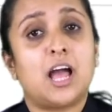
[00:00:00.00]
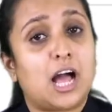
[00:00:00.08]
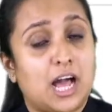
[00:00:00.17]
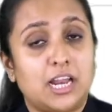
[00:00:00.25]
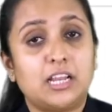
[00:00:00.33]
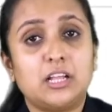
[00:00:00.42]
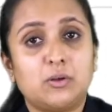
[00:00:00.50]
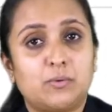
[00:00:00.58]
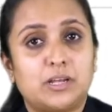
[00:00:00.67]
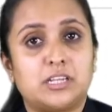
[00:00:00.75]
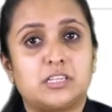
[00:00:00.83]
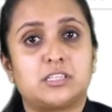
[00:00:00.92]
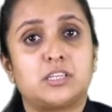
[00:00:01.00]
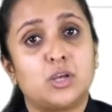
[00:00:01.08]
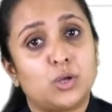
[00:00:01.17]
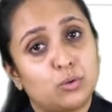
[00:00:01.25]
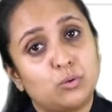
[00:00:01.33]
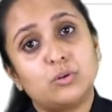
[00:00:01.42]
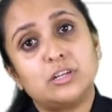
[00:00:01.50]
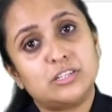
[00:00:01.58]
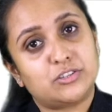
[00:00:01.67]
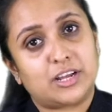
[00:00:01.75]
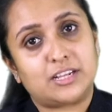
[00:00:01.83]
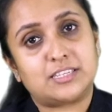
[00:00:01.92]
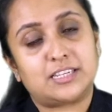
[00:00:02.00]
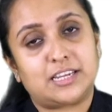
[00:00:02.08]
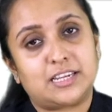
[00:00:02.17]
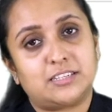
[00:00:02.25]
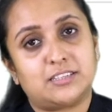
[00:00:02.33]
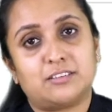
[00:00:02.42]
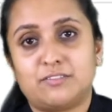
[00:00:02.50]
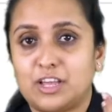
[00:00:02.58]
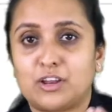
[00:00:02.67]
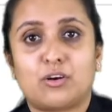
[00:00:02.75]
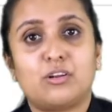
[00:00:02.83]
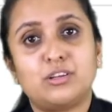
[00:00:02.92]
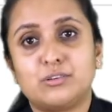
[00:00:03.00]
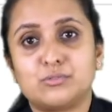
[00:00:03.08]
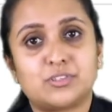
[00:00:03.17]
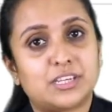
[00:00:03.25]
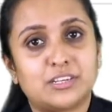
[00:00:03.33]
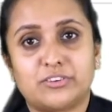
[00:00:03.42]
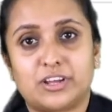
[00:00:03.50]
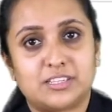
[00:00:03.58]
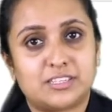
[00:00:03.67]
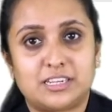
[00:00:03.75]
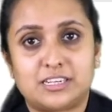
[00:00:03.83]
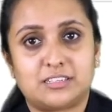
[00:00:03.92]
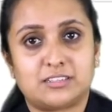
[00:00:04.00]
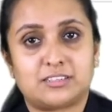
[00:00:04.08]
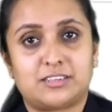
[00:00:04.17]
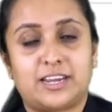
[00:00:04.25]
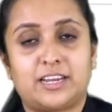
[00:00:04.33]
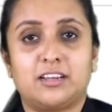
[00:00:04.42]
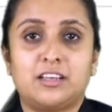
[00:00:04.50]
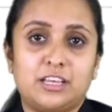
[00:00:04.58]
Another one is Google Translator. We are all using translators, right?